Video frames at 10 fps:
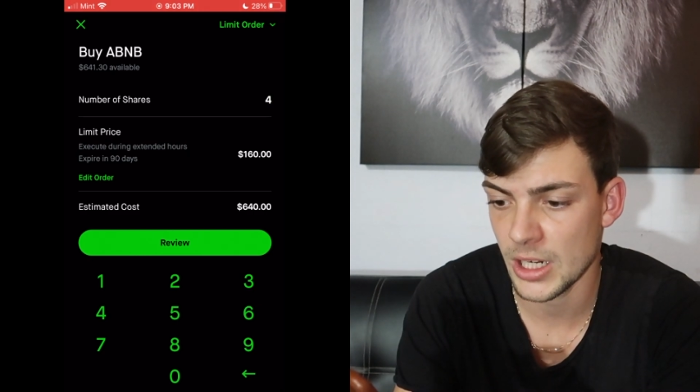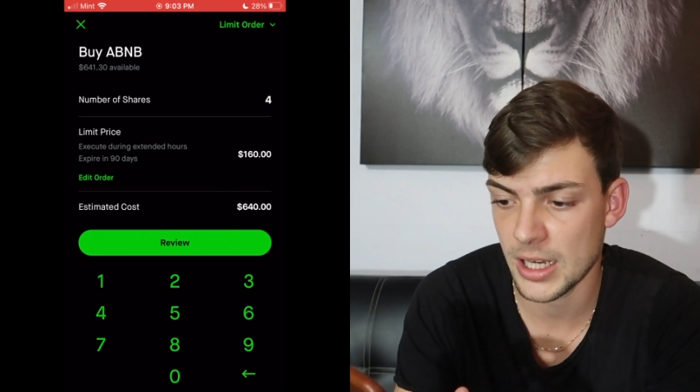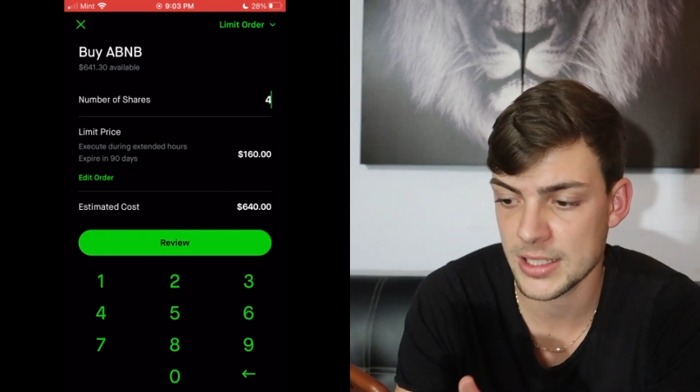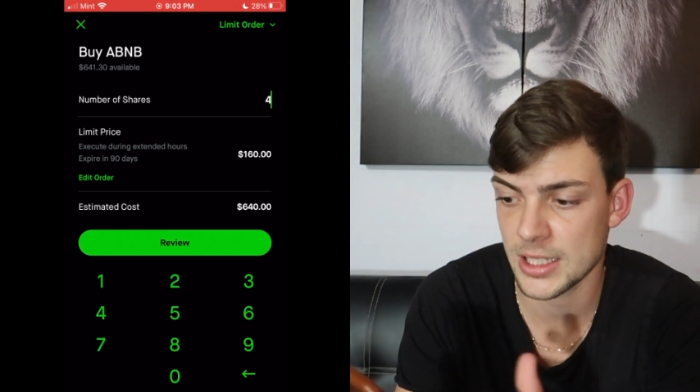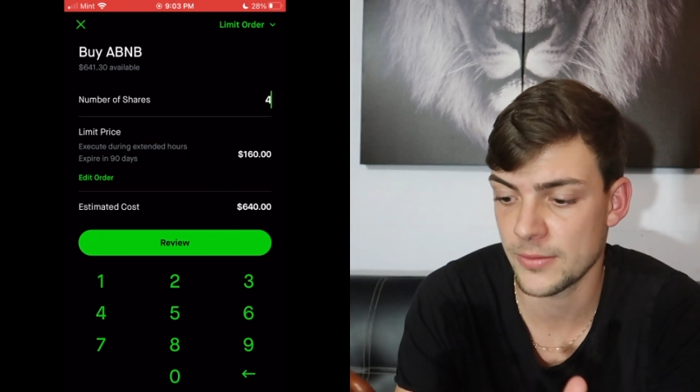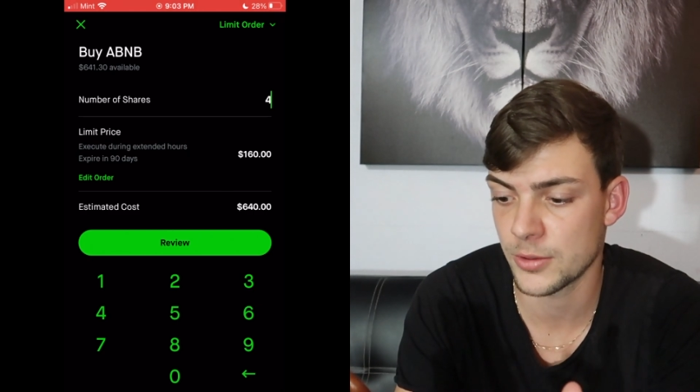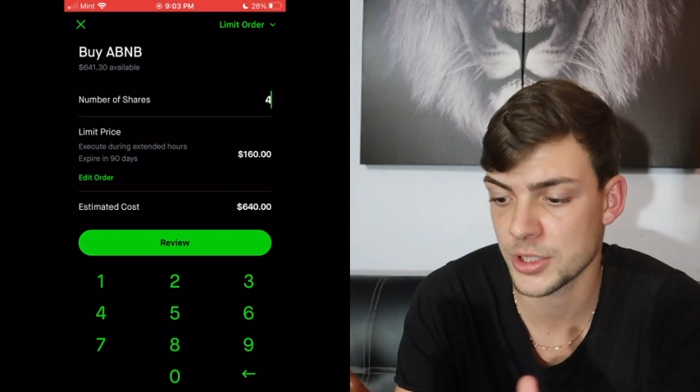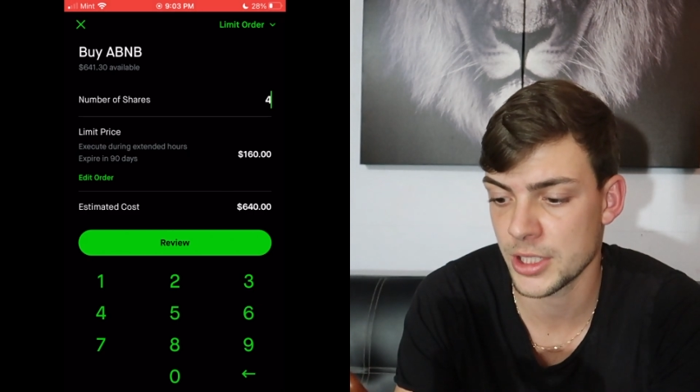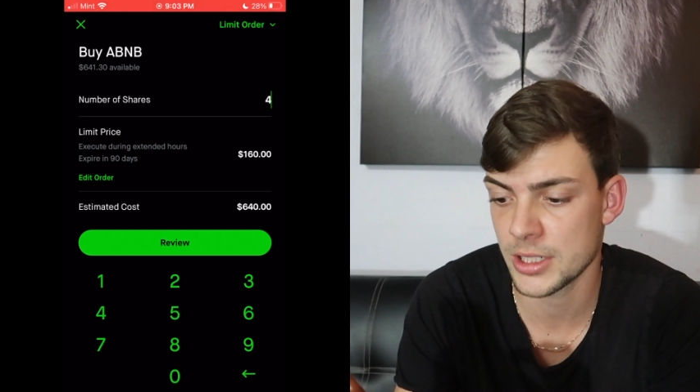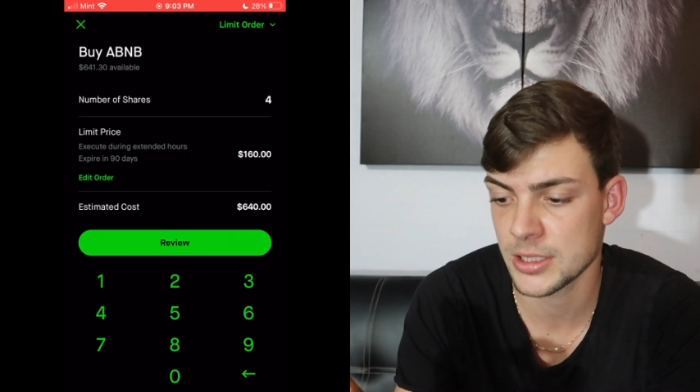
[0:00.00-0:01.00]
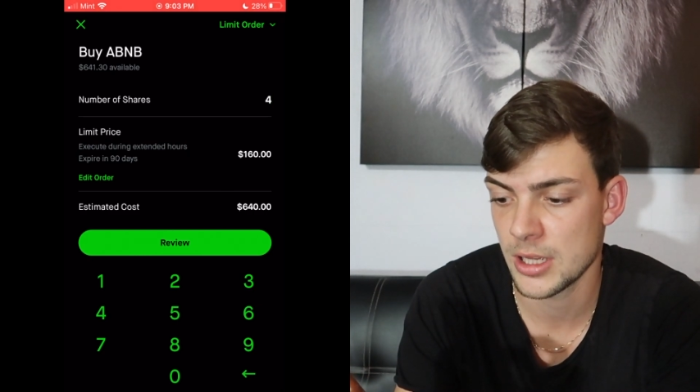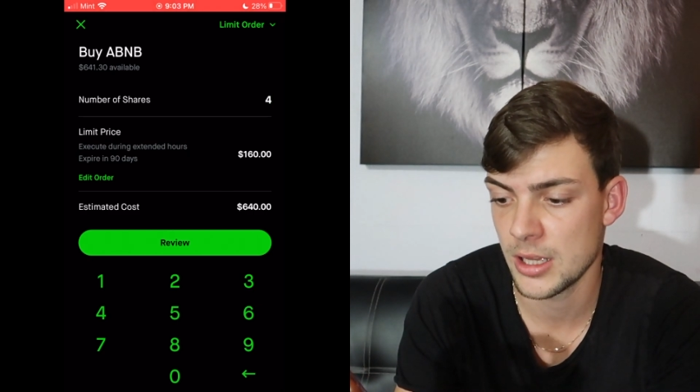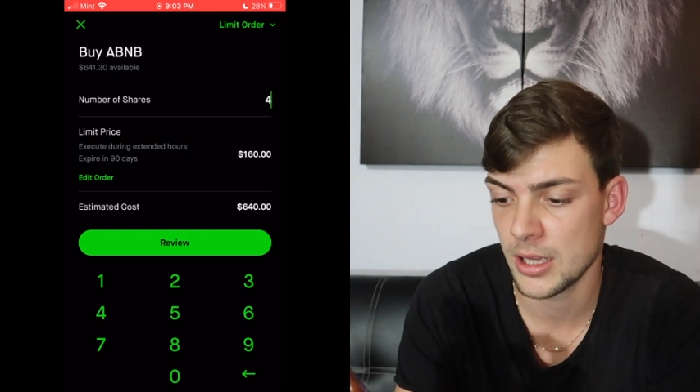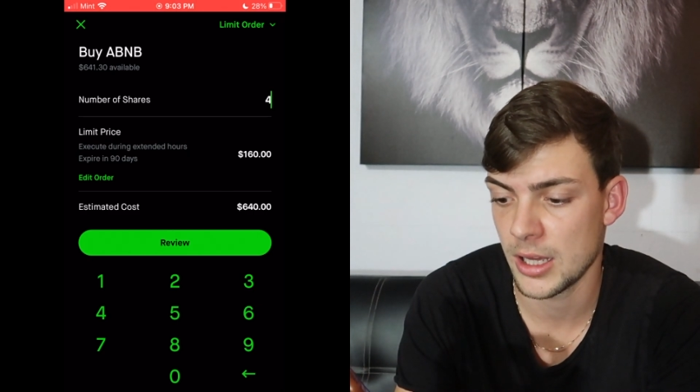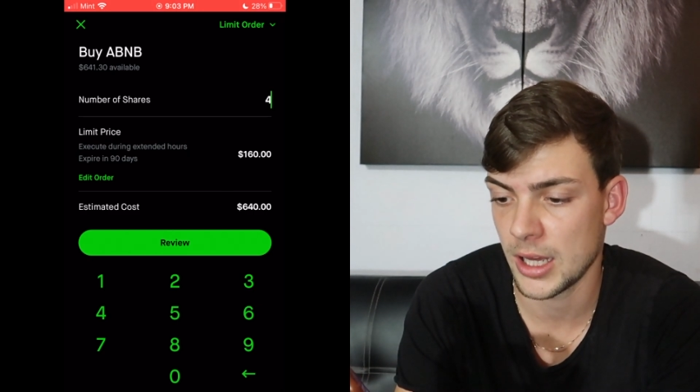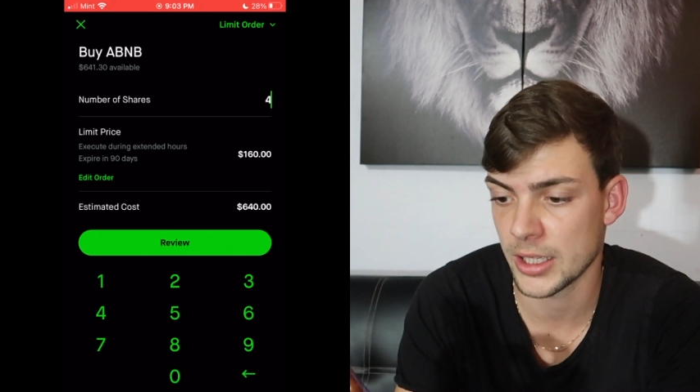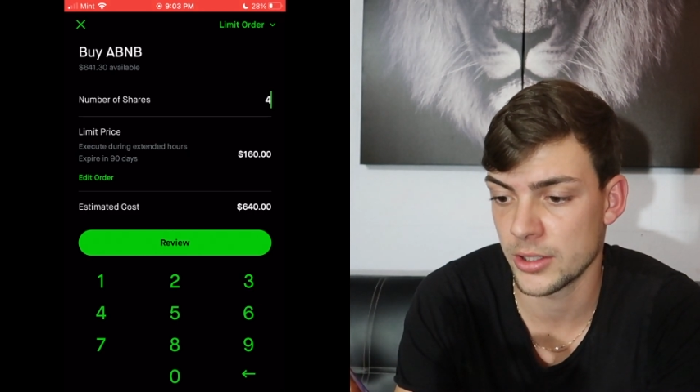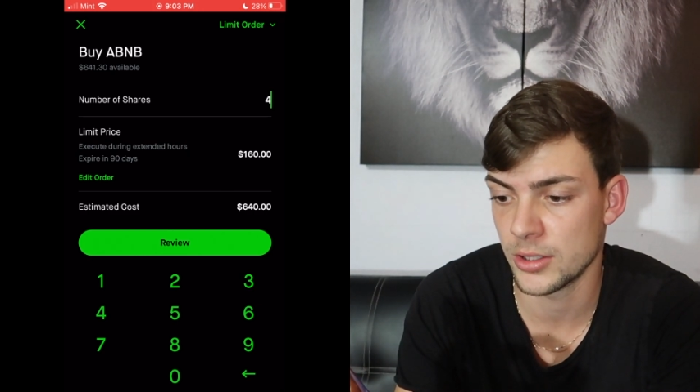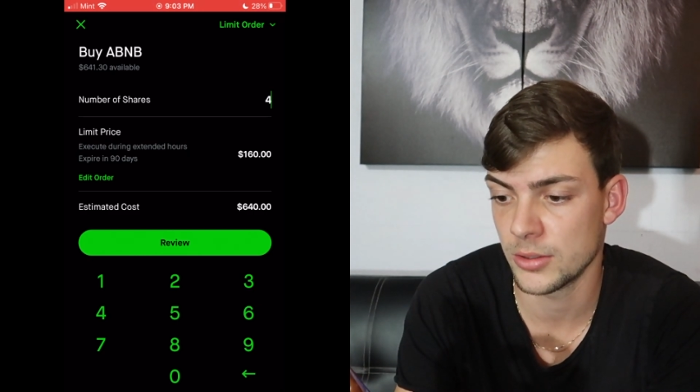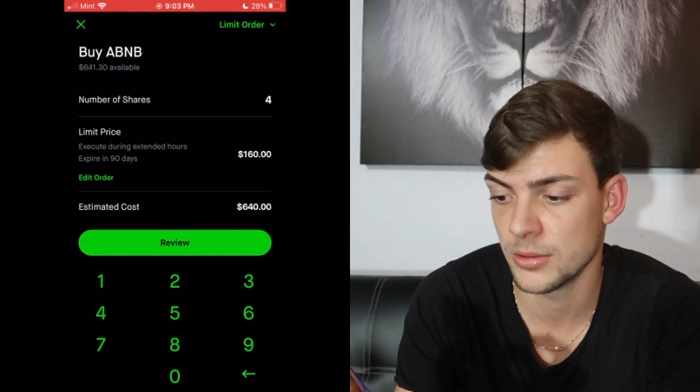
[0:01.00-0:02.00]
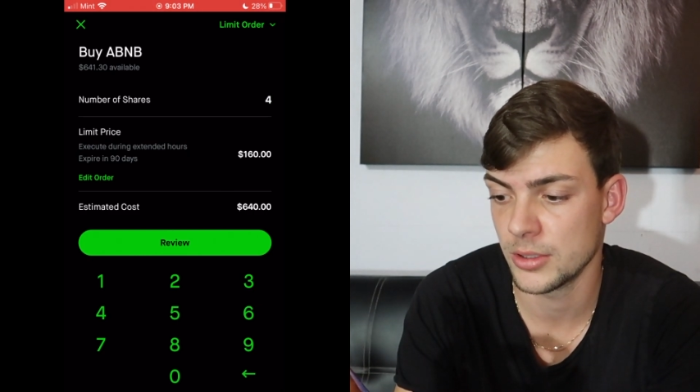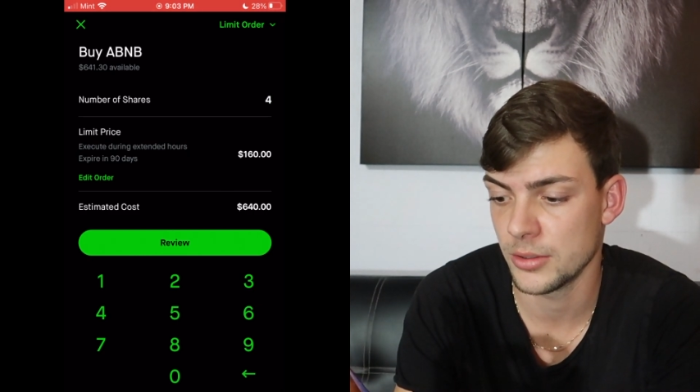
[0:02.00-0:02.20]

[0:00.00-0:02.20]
I set up 4 shares, I go